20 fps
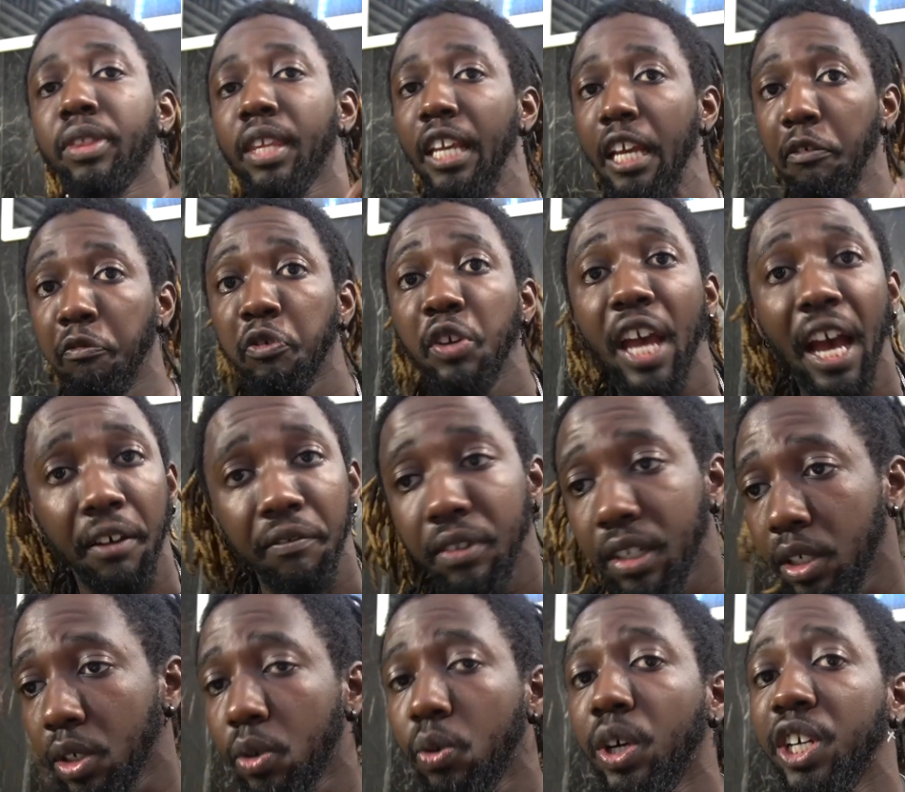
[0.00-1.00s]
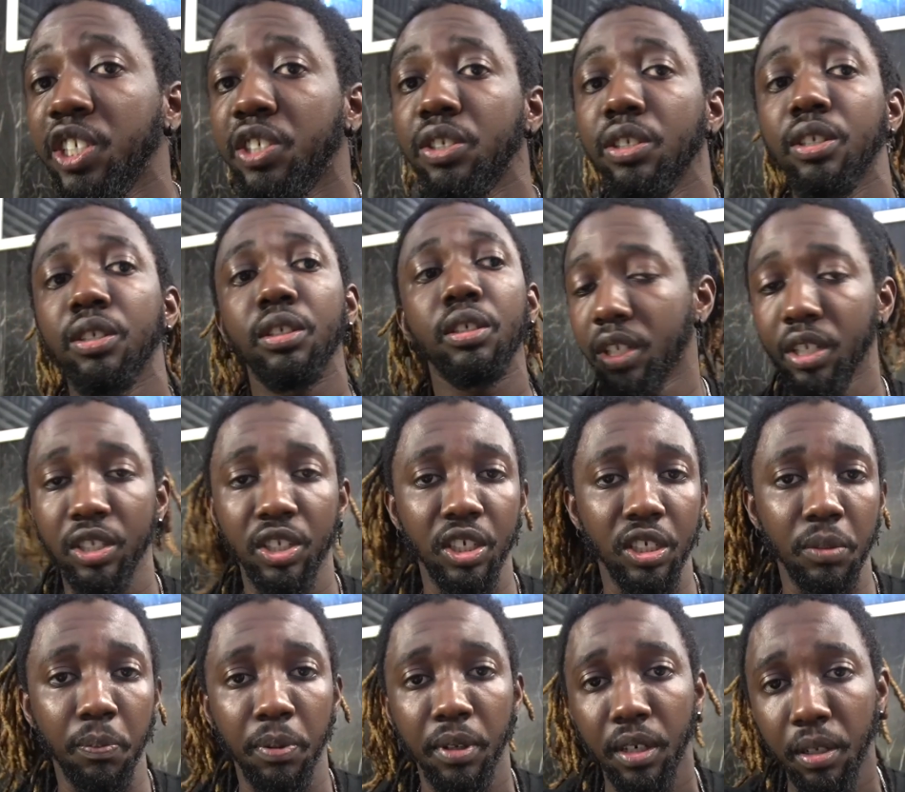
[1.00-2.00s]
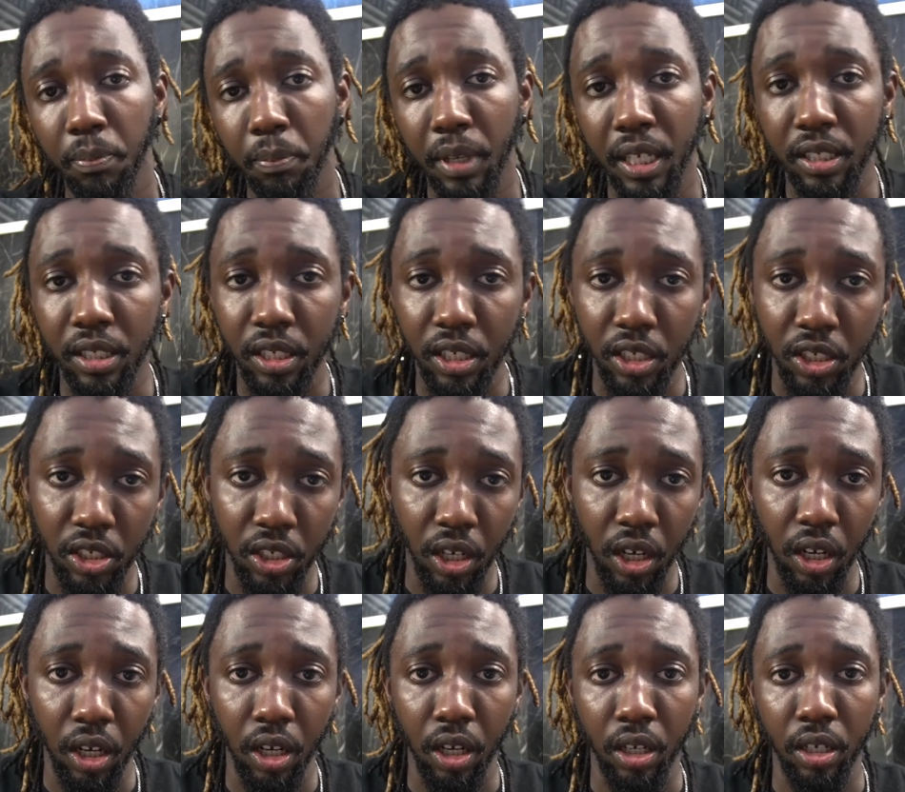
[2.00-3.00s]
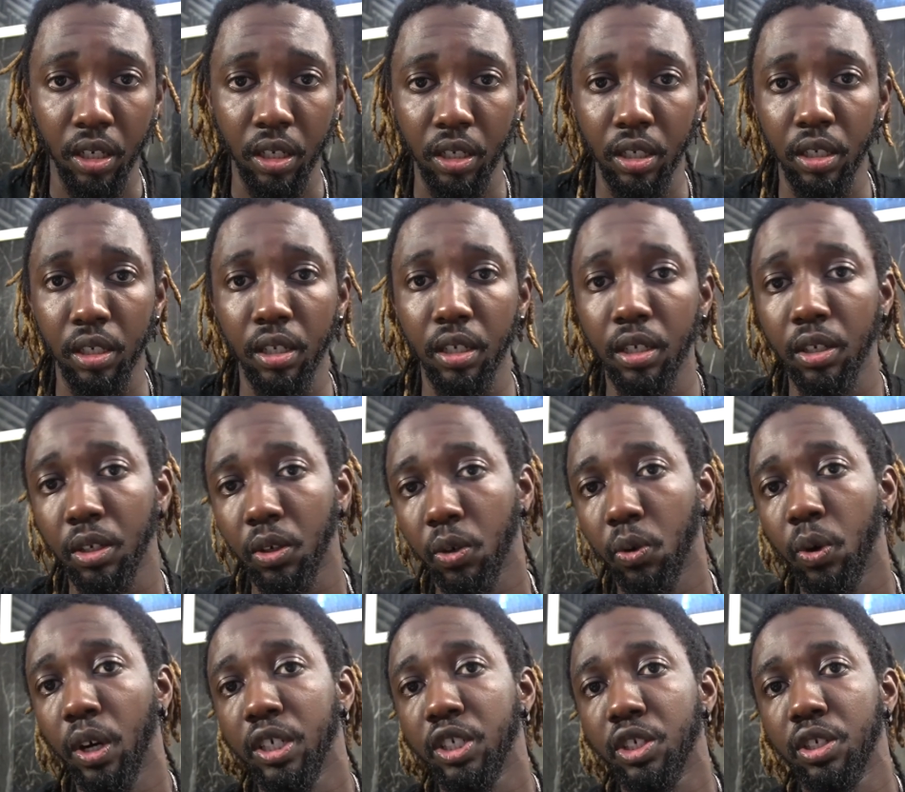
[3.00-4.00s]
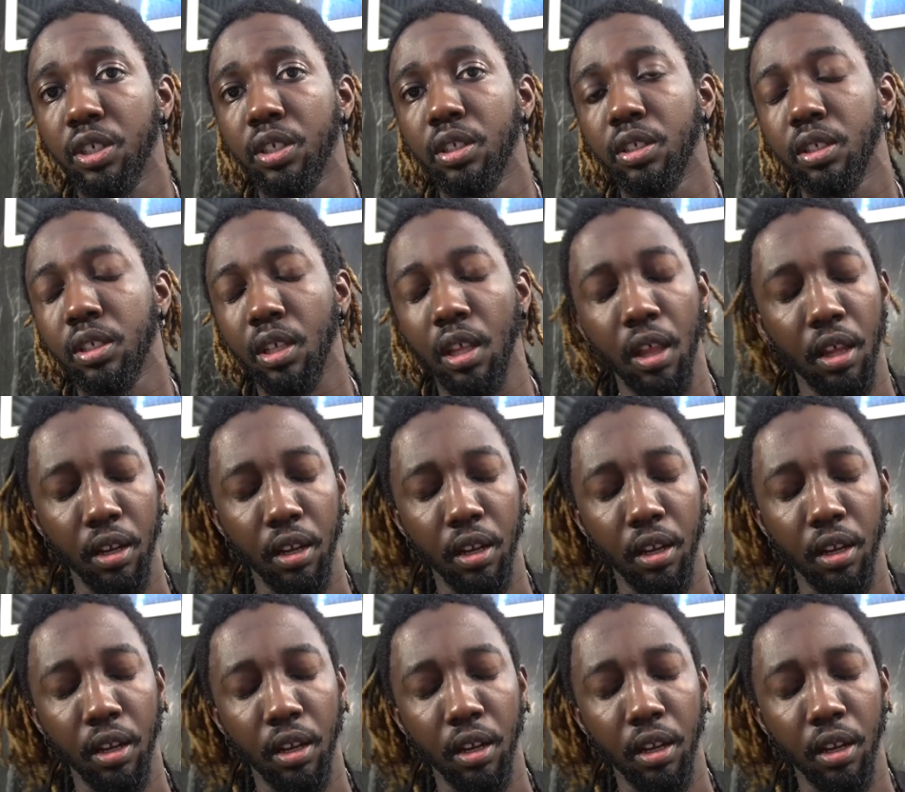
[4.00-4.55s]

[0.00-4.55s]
If you have any questions, you could just put a message on the questions